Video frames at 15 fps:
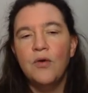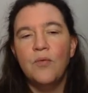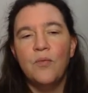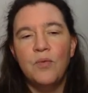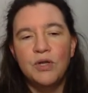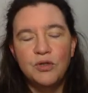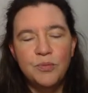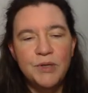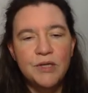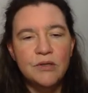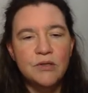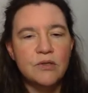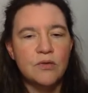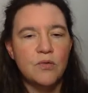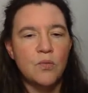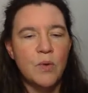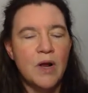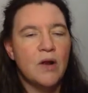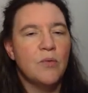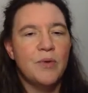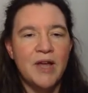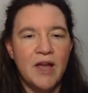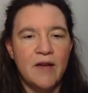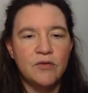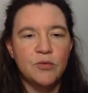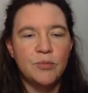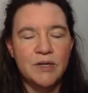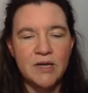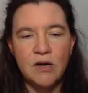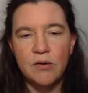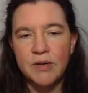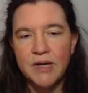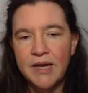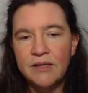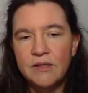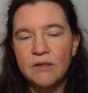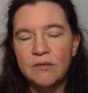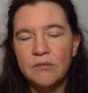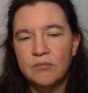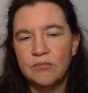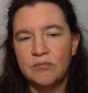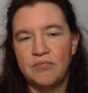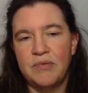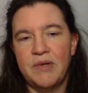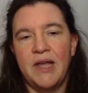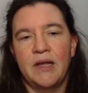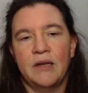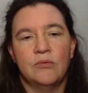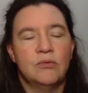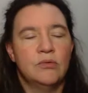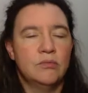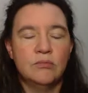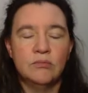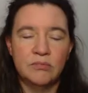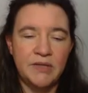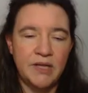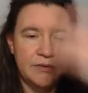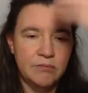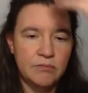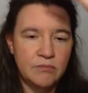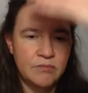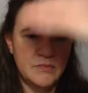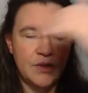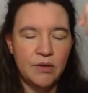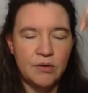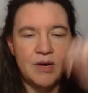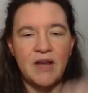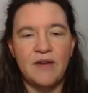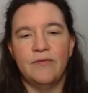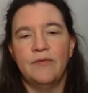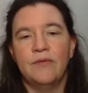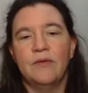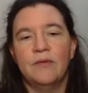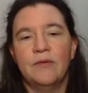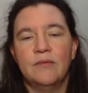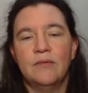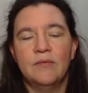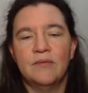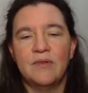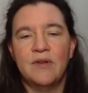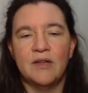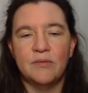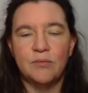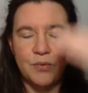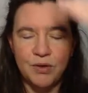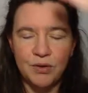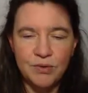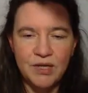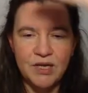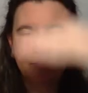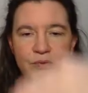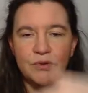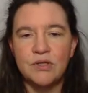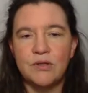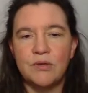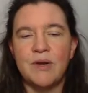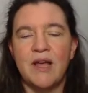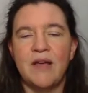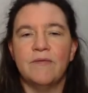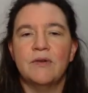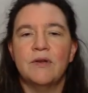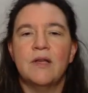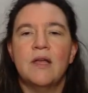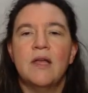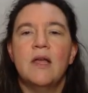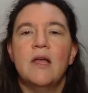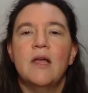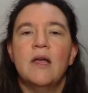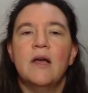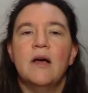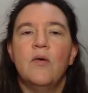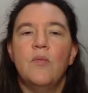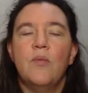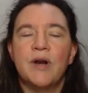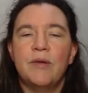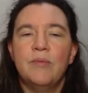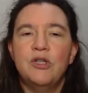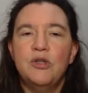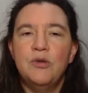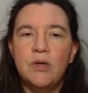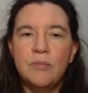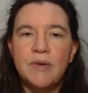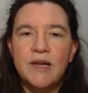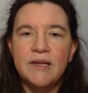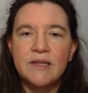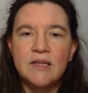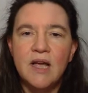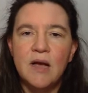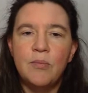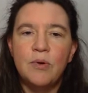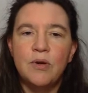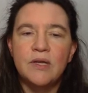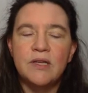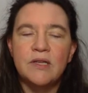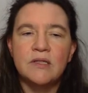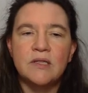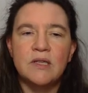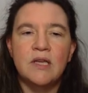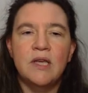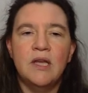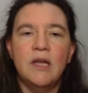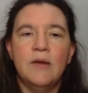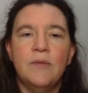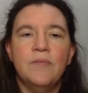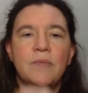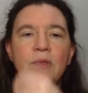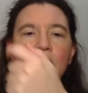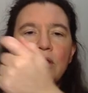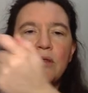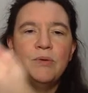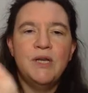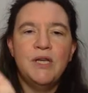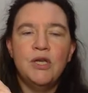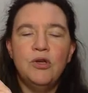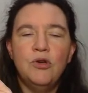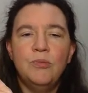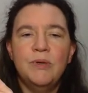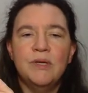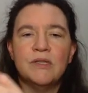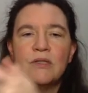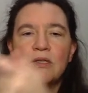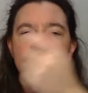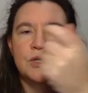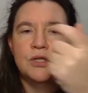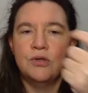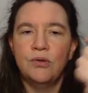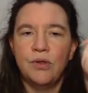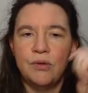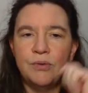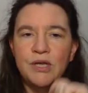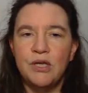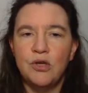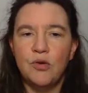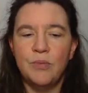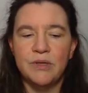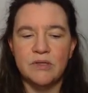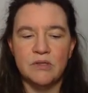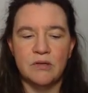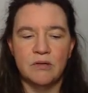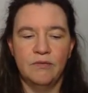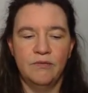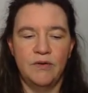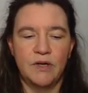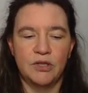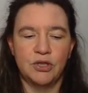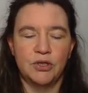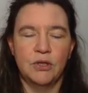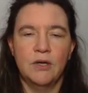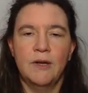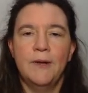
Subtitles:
which means, well, we have to build our gate and then throw the inputs through f. What I'll be doing in my example is a 3 qubits to 3 qubits function.